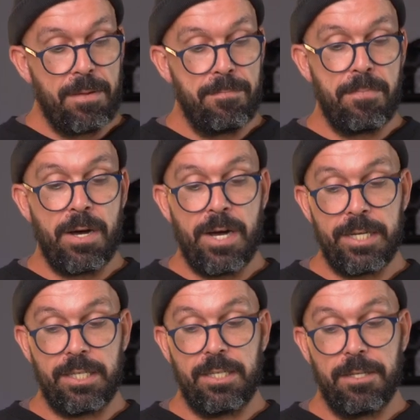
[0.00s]

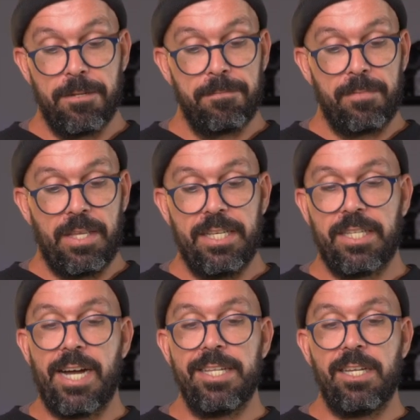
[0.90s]
but it
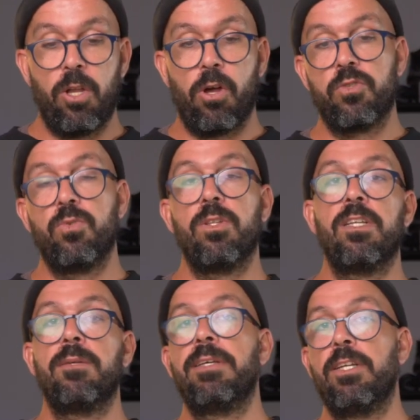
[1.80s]
kind of locks you a
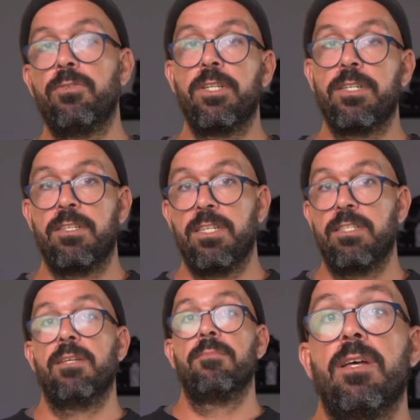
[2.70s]
little bit into their
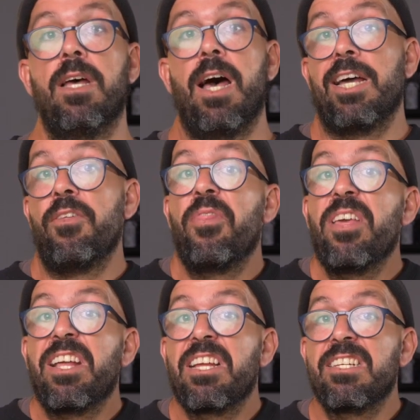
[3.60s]
system. I don't
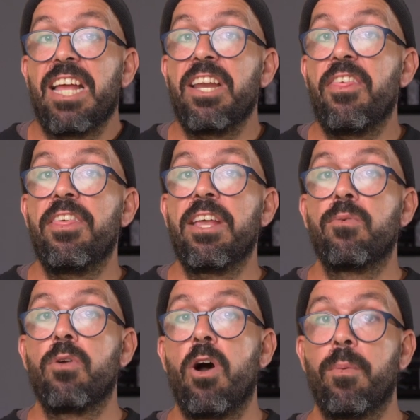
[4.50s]
think there's anything
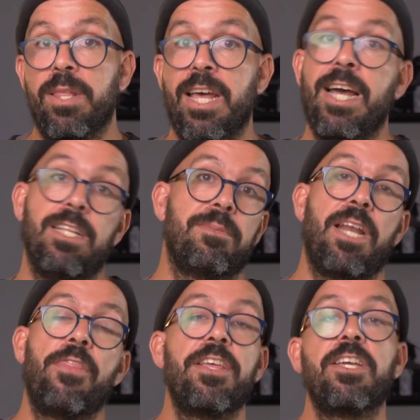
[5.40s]
wrong with that, but
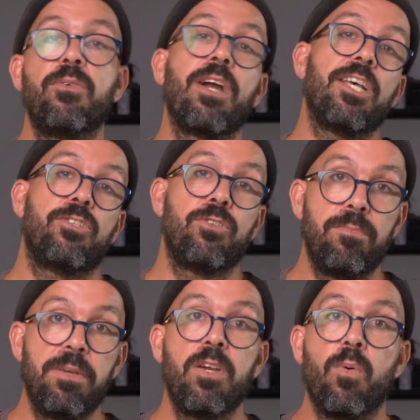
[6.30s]
I think you guys should
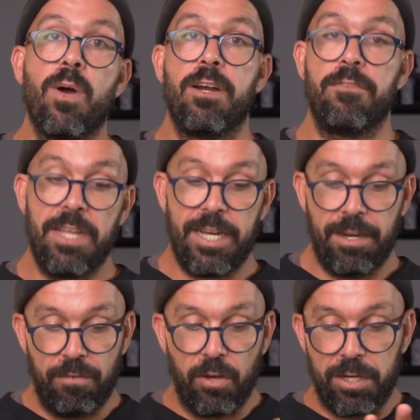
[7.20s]
be aware of that.
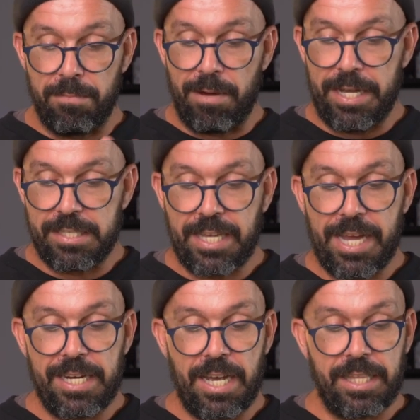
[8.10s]
If you're going to buy a
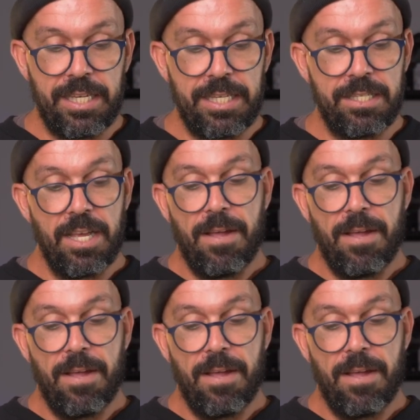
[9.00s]
skate like this,